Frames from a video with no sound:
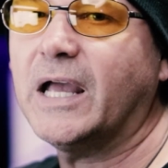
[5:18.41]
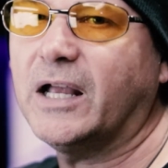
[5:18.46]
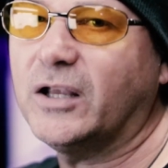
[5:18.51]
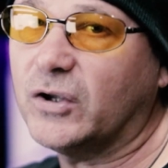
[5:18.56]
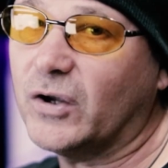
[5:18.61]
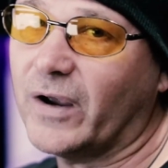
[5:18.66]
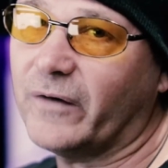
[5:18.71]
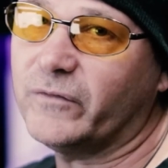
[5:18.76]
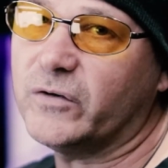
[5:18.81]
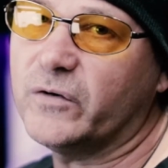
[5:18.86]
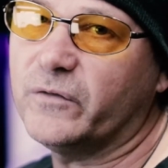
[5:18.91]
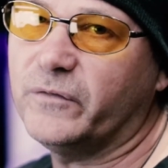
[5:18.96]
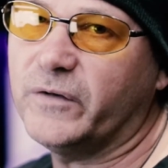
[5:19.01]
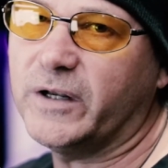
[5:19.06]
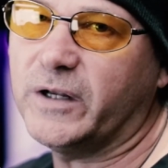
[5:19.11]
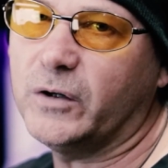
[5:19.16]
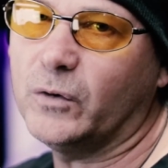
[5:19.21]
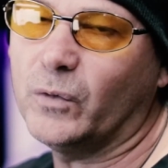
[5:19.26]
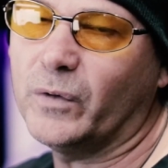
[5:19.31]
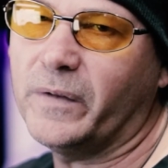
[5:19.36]
and you have your
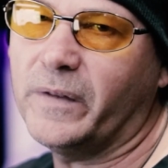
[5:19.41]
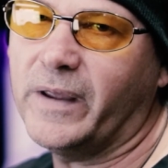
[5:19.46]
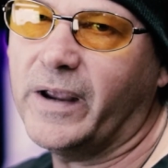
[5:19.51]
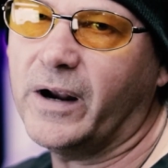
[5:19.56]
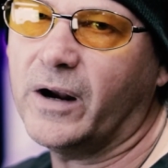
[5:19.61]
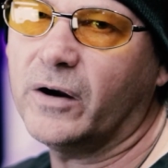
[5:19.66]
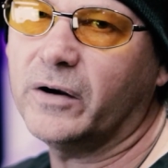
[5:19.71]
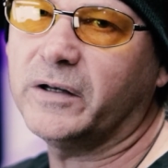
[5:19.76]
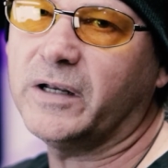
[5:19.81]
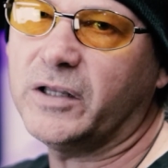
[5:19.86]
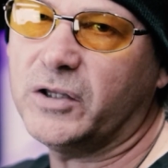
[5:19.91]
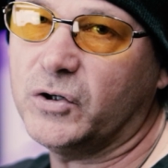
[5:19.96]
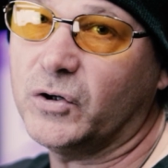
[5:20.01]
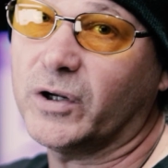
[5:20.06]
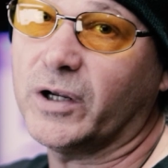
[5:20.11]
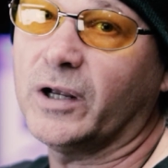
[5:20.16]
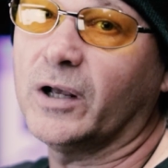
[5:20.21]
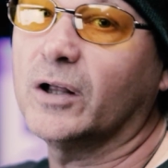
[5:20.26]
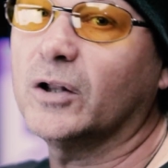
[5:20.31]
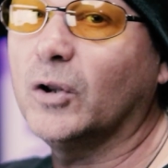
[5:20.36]
video in there, and then you
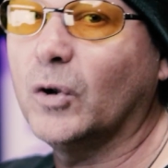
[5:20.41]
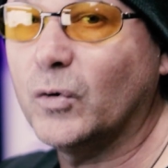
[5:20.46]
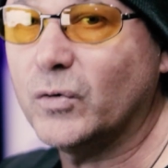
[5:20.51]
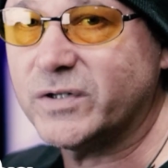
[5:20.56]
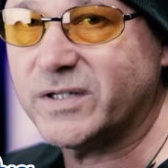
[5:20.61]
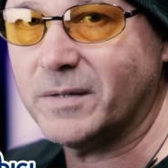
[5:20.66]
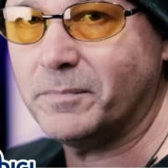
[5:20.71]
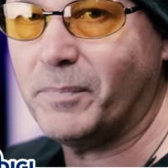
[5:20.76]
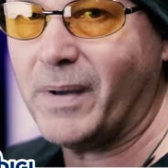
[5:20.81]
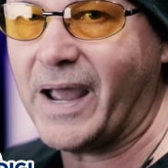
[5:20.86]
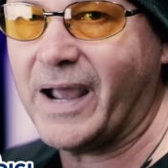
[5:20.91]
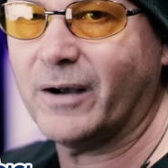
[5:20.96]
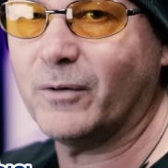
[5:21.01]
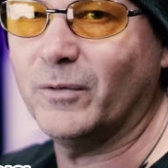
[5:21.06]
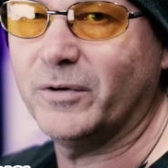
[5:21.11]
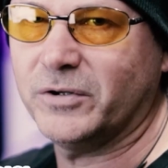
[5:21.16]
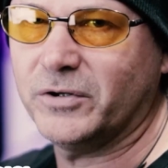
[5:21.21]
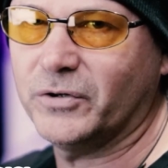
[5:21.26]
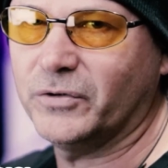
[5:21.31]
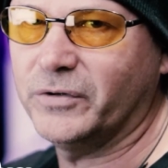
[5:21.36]
can close it
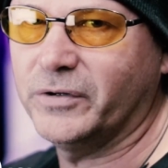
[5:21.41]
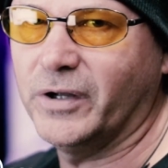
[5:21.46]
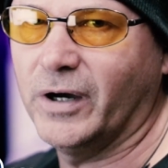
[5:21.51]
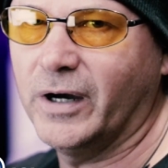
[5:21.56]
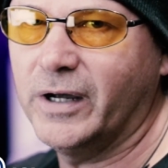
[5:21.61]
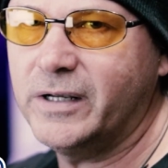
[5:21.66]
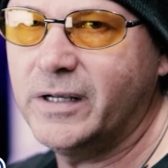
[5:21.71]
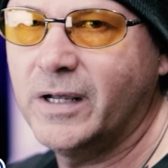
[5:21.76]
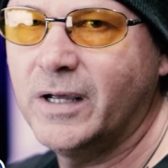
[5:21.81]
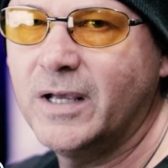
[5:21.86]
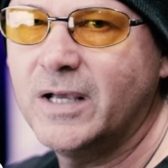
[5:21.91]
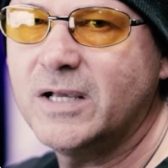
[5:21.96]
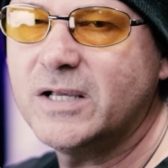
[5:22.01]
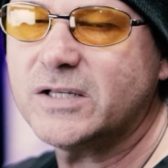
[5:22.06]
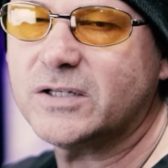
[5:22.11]
back when you're done.